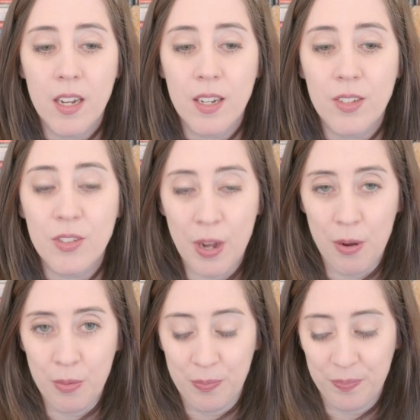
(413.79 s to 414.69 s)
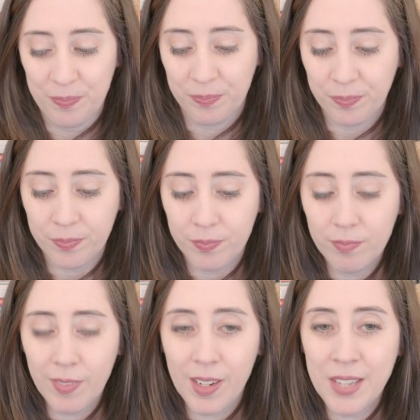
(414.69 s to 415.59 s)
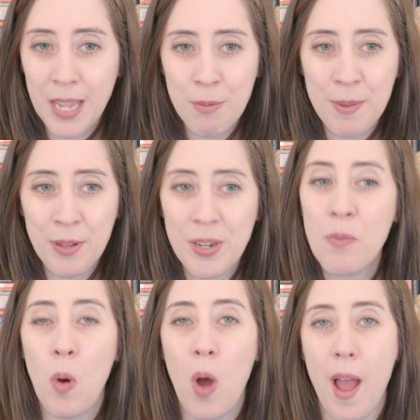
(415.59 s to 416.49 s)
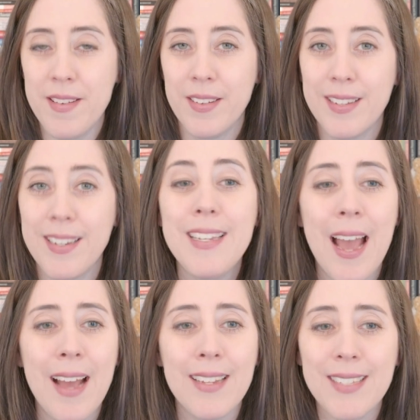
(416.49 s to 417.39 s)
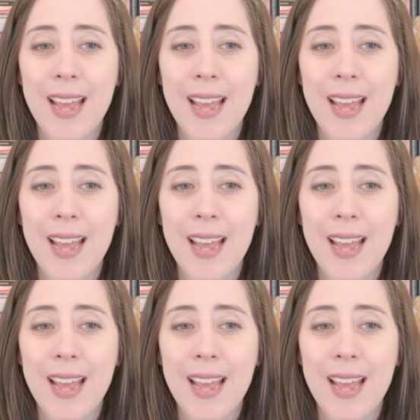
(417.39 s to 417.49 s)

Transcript: So, capability 1, yes,